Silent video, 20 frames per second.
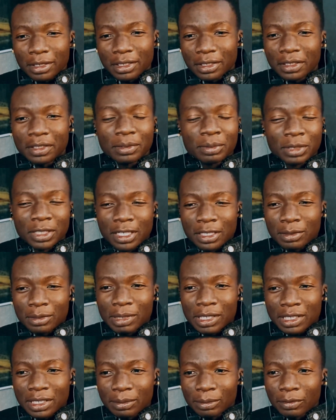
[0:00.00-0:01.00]
patch. It just
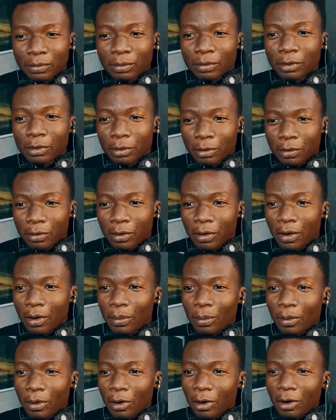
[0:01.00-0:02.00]
makes him look
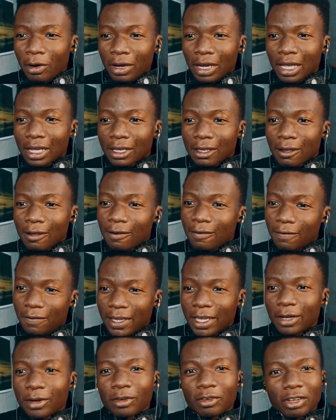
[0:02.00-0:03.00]
more like
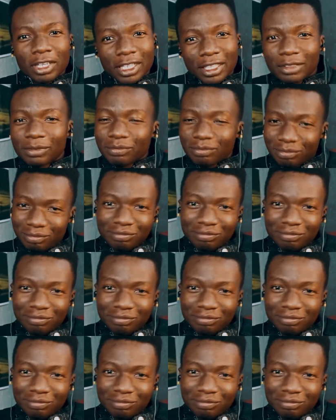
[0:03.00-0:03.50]
Fury.